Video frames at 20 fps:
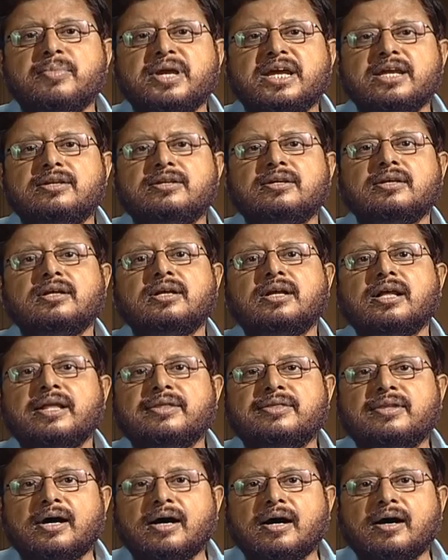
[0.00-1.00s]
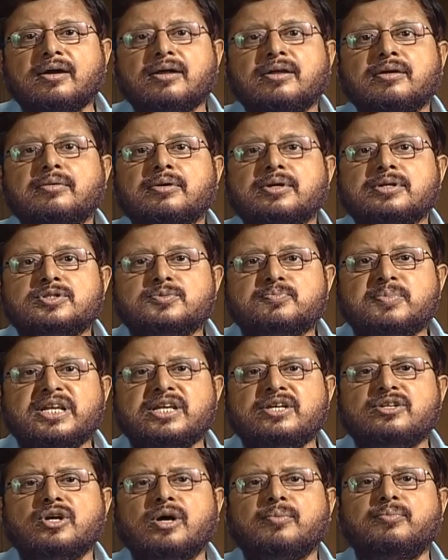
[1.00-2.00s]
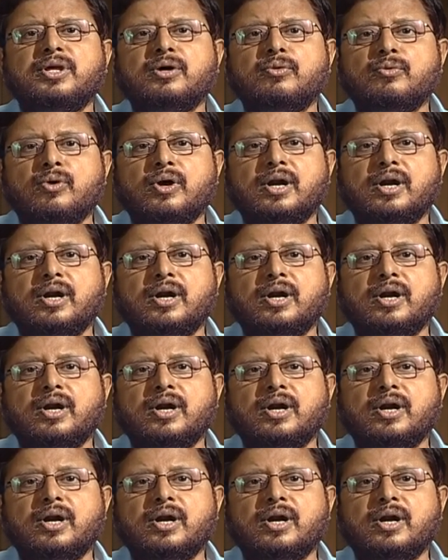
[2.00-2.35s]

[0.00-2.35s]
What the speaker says: meet the spirit of the